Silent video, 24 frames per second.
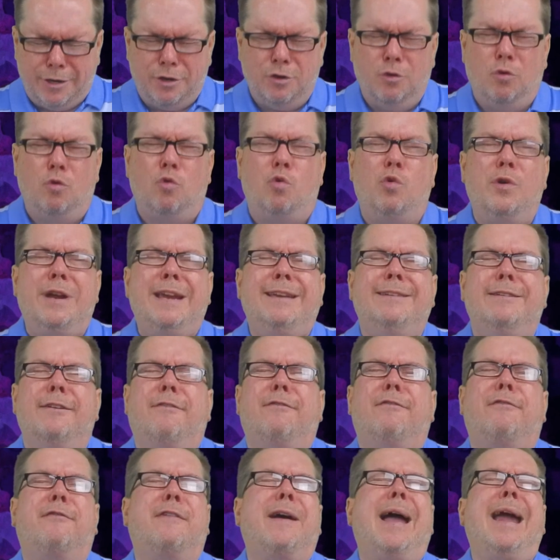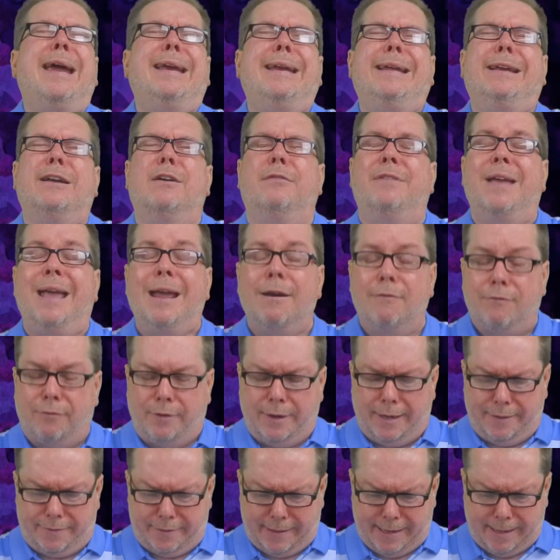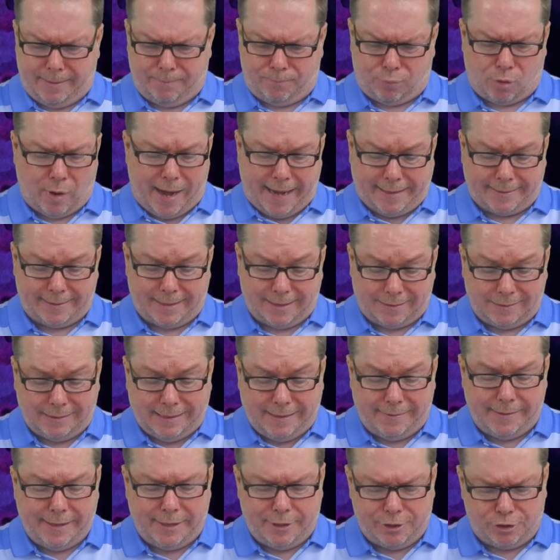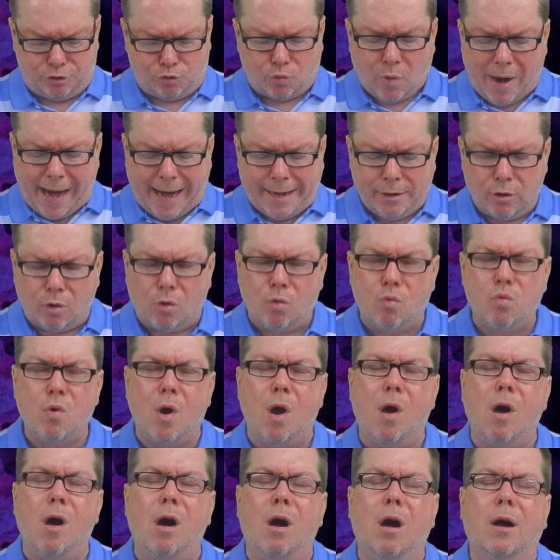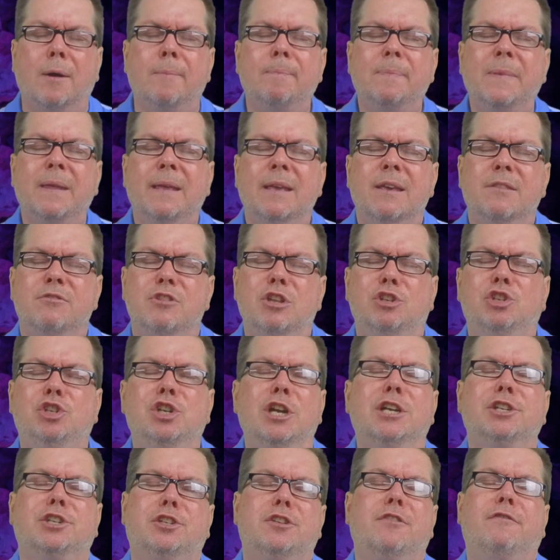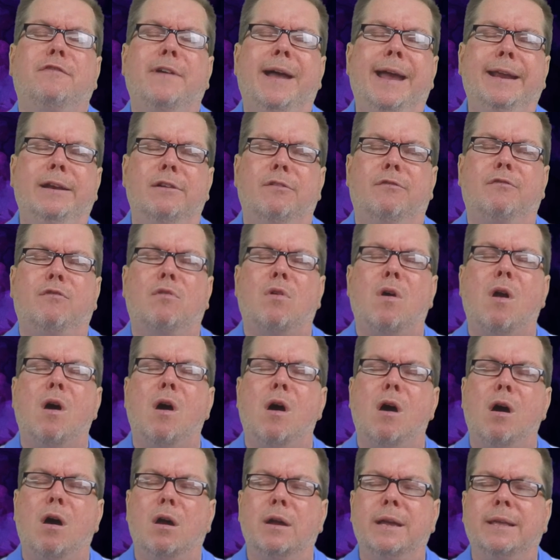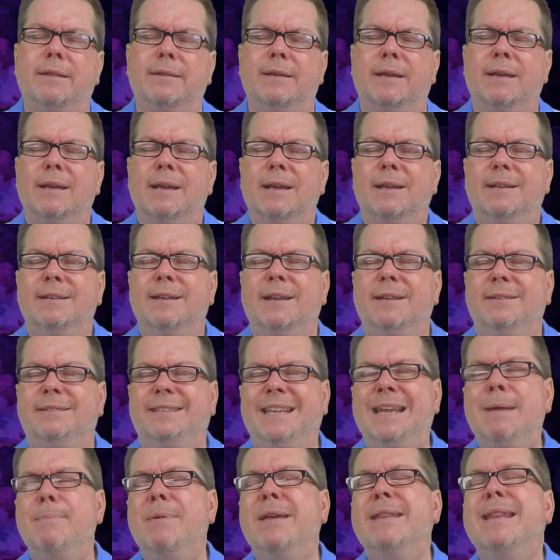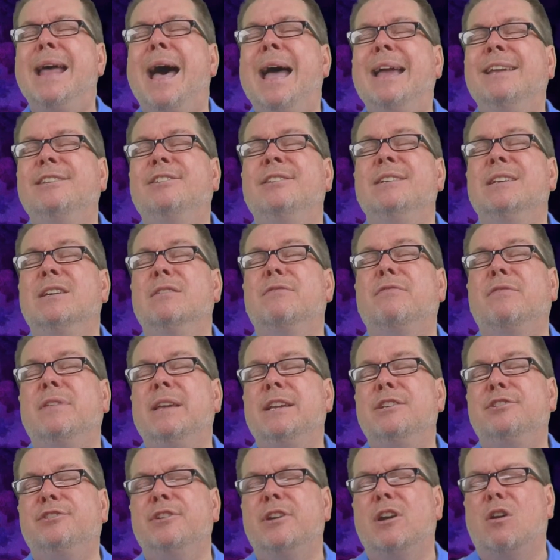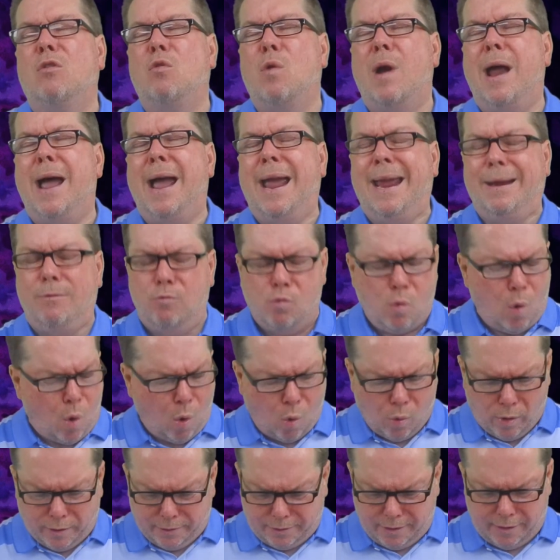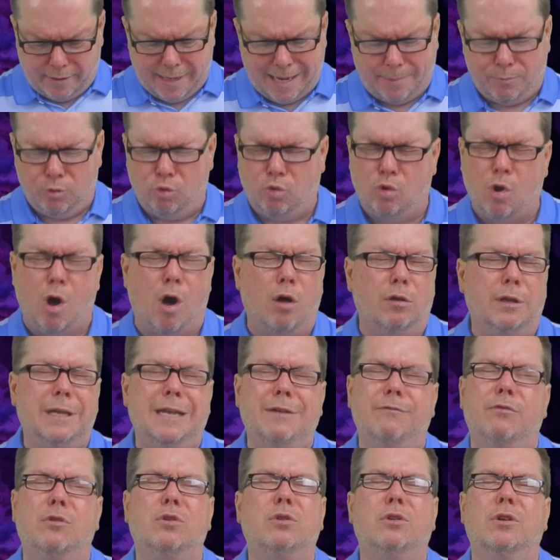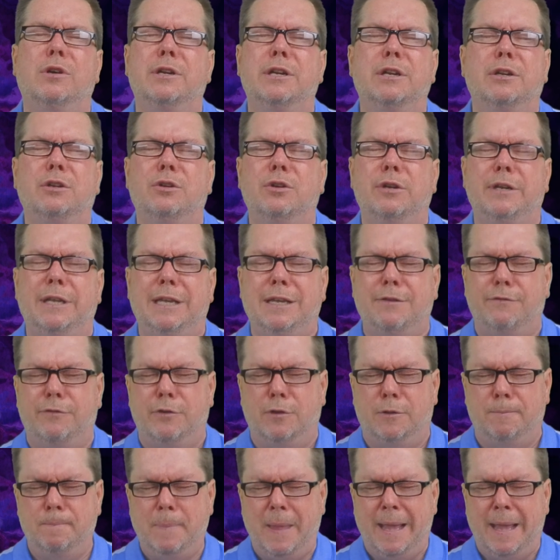new redefining of everything practically that is right or wrong, the justifying of wrong and the, the demonizing of things that are right. Woe unto them who call evil good and good evil.